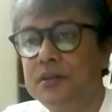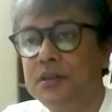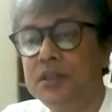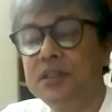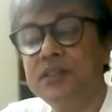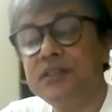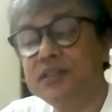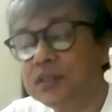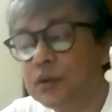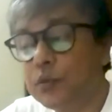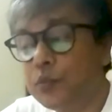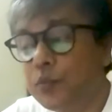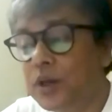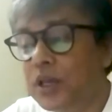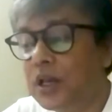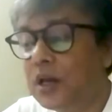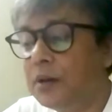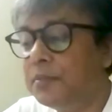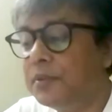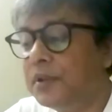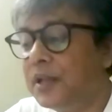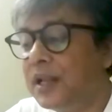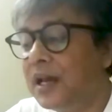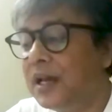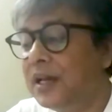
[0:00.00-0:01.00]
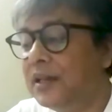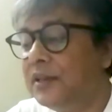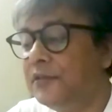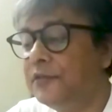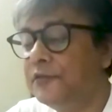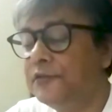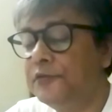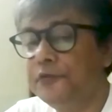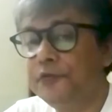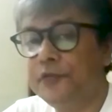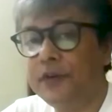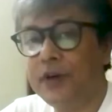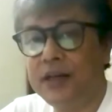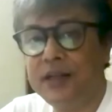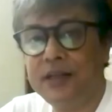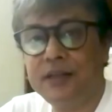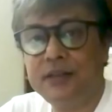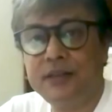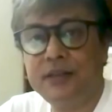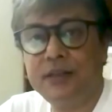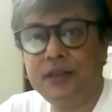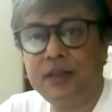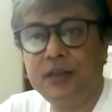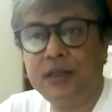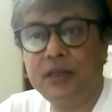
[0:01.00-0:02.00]
It's a way of life and
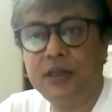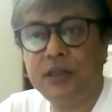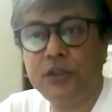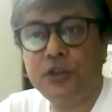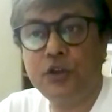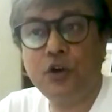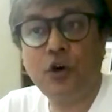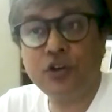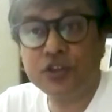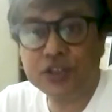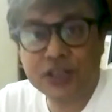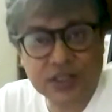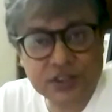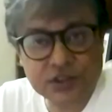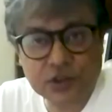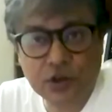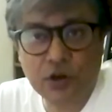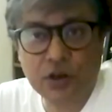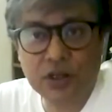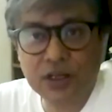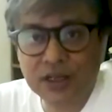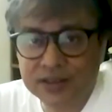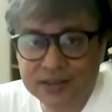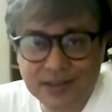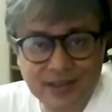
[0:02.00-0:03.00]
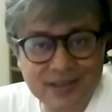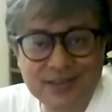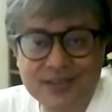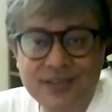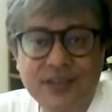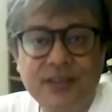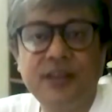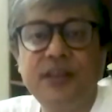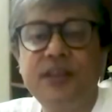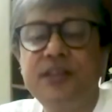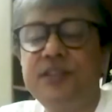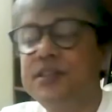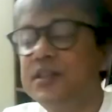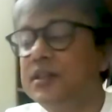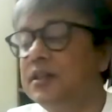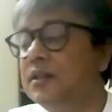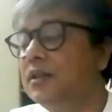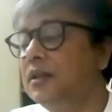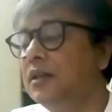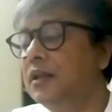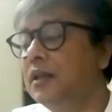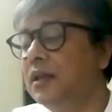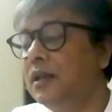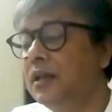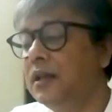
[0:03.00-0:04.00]
not at all a destination.
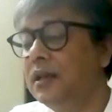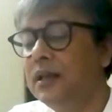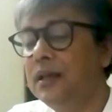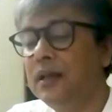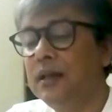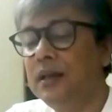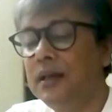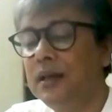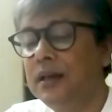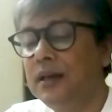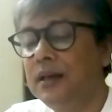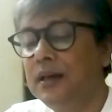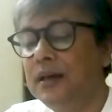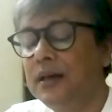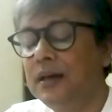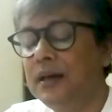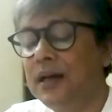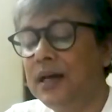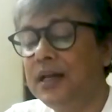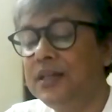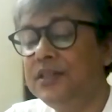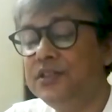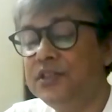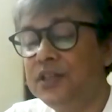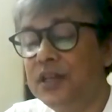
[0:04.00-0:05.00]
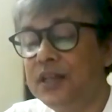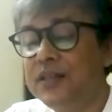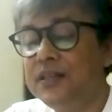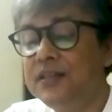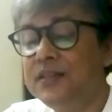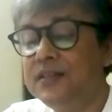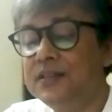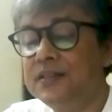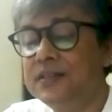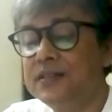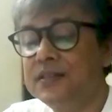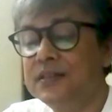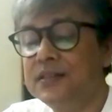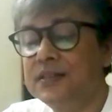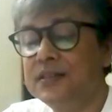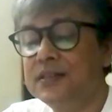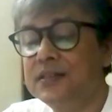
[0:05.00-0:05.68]
I cherish